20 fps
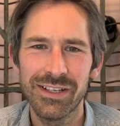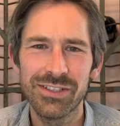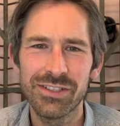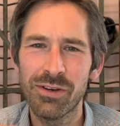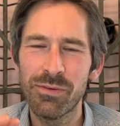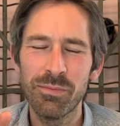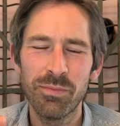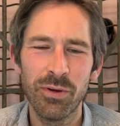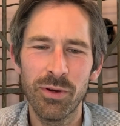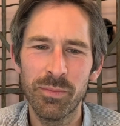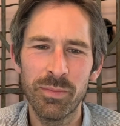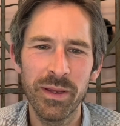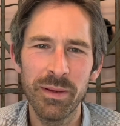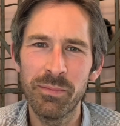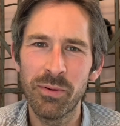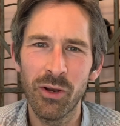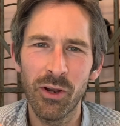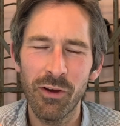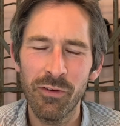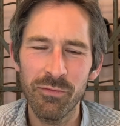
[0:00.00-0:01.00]
Don't put
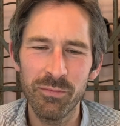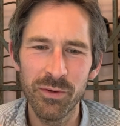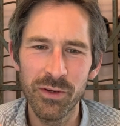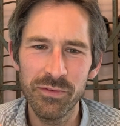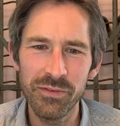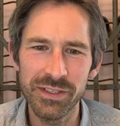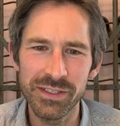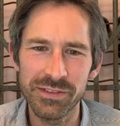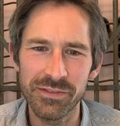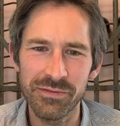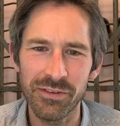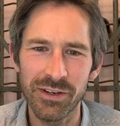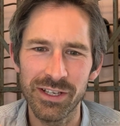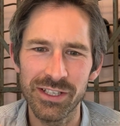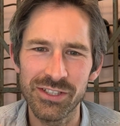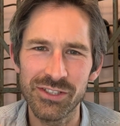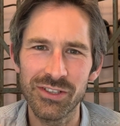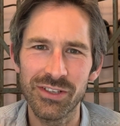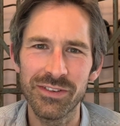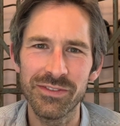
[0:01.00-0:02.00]
people off moving to
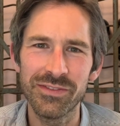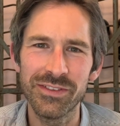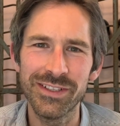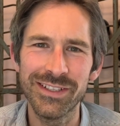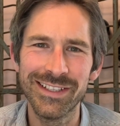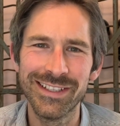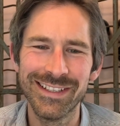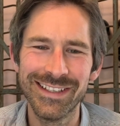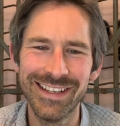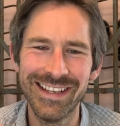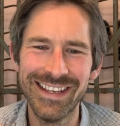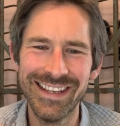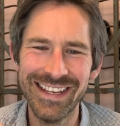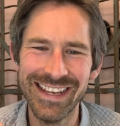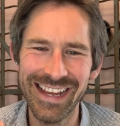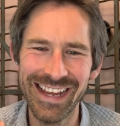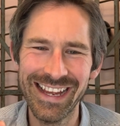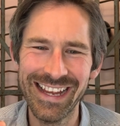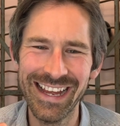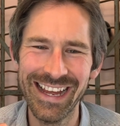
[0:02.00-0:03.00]
France, Jonathan.
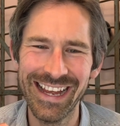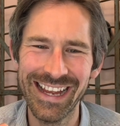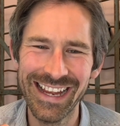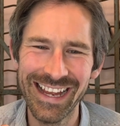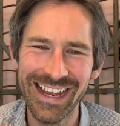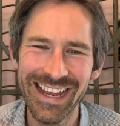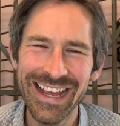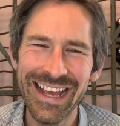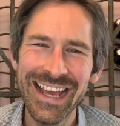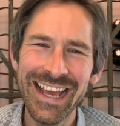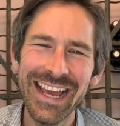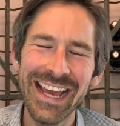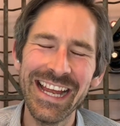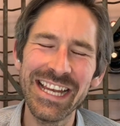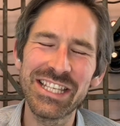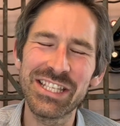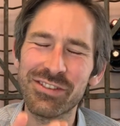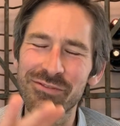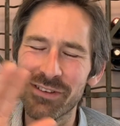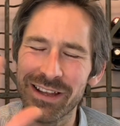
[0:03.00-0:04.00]

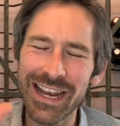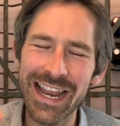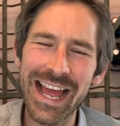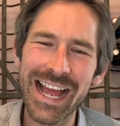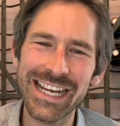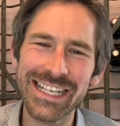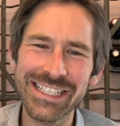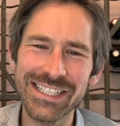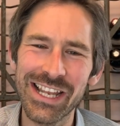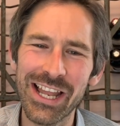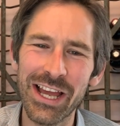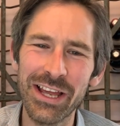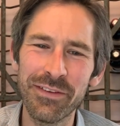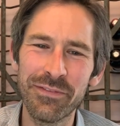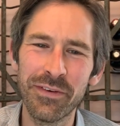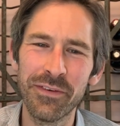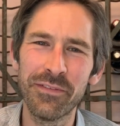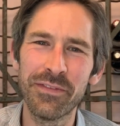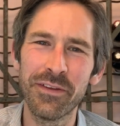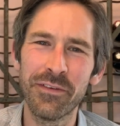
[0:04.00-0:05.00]
It's the relaxed life
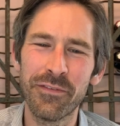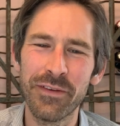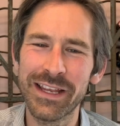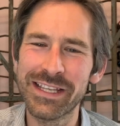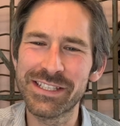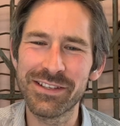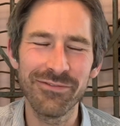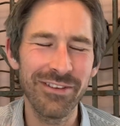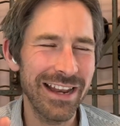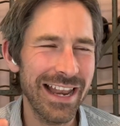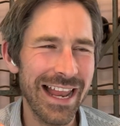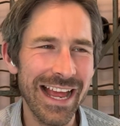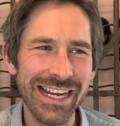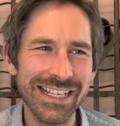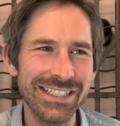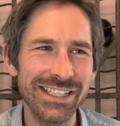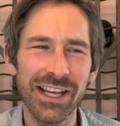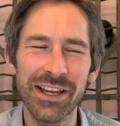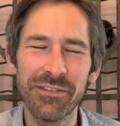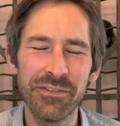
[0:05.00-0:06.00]

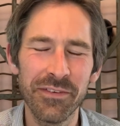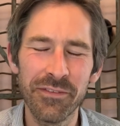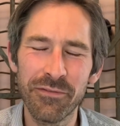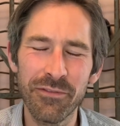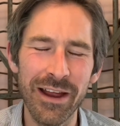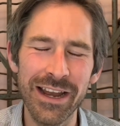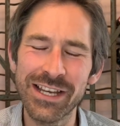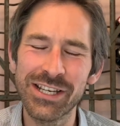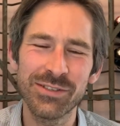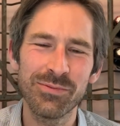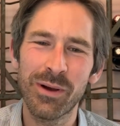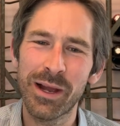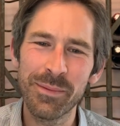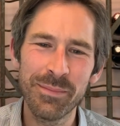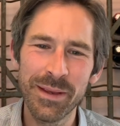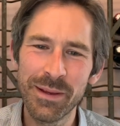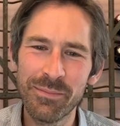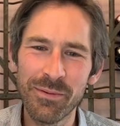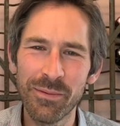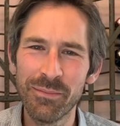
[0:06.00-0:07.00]
of French why
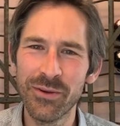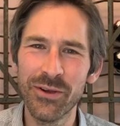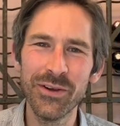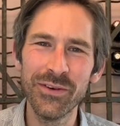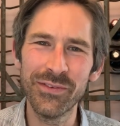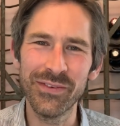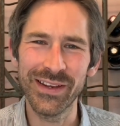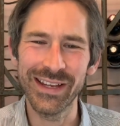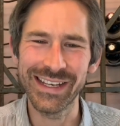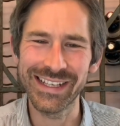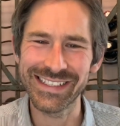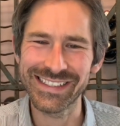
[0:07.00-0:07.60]
people move here.